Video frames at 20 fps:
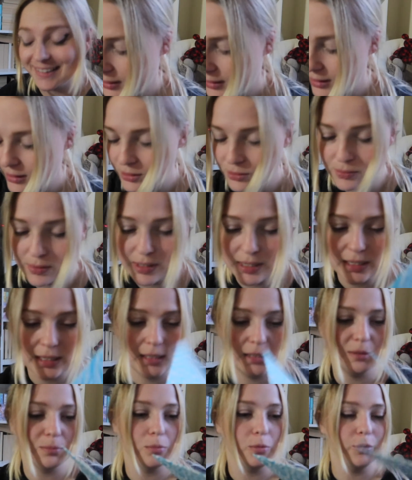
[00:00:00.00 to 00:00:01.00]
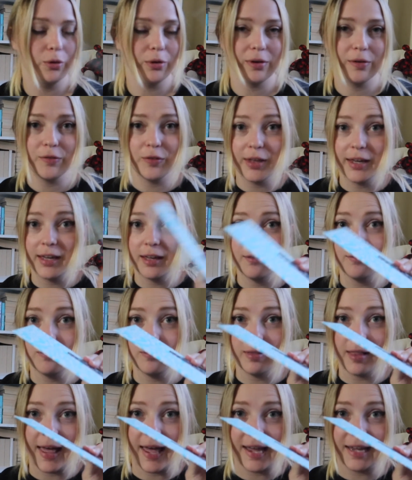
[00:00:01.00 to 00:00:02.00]
This one is more of like a
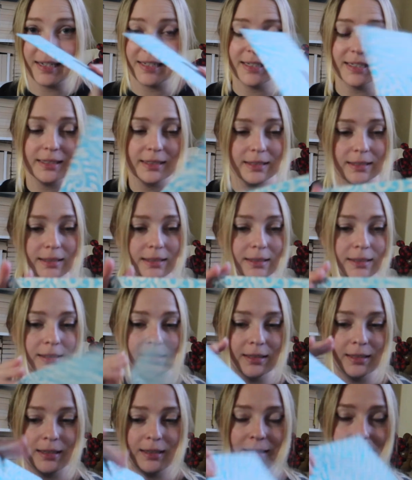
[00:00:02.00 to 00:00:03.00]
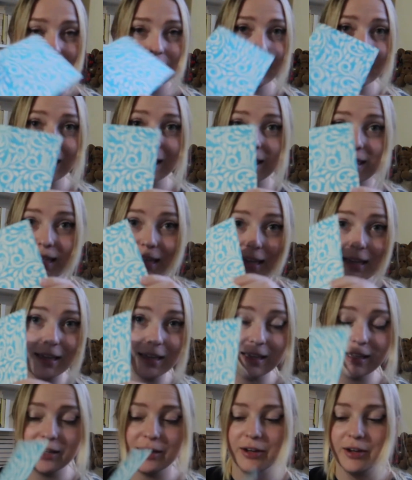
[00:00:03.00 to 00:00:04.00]
flat thing
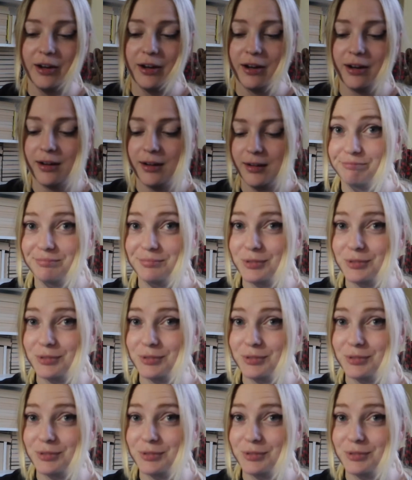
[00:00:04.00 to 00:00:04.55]
here.